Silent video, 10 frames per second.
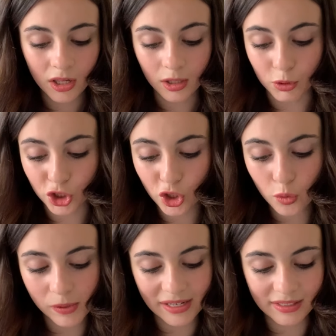There were
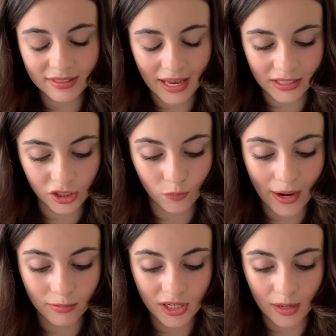two places set at a
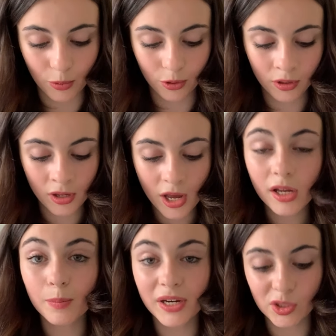round table,
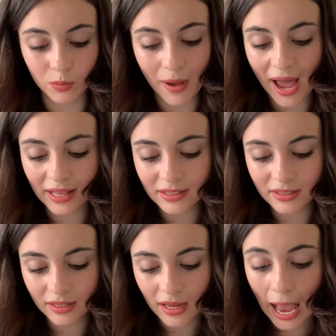complete with
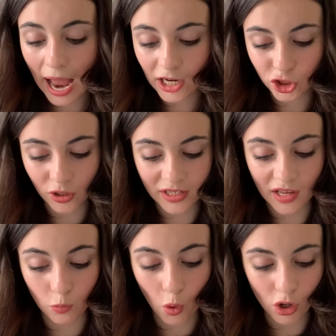pads, ashtrays
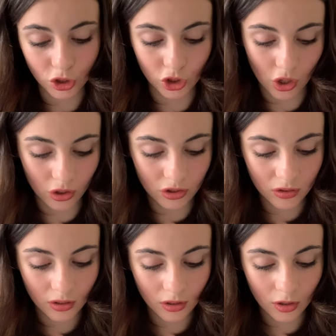and water
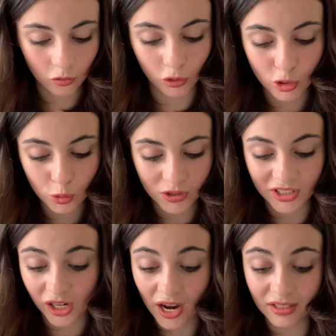jugs. Root was
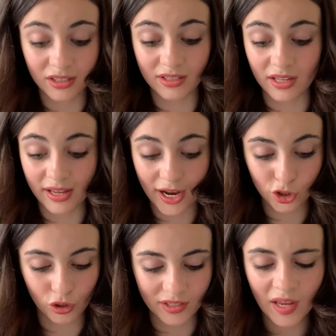delighted to see the
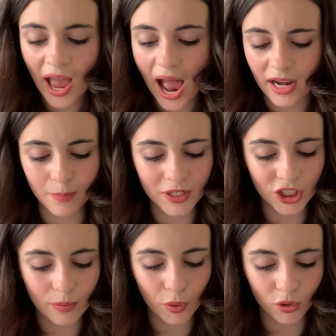ashtrays and
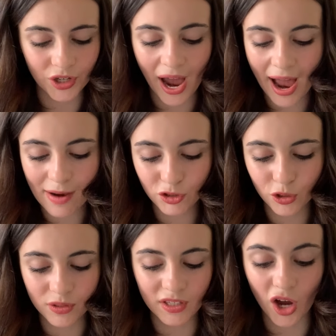immediately pulled a
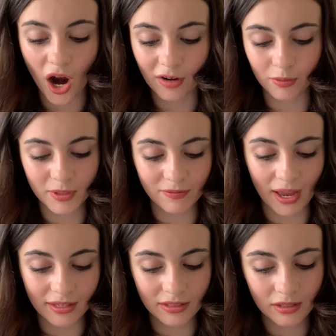half-chewed cigar from his
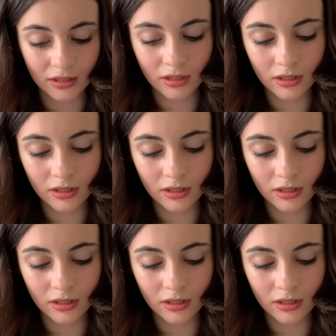vest.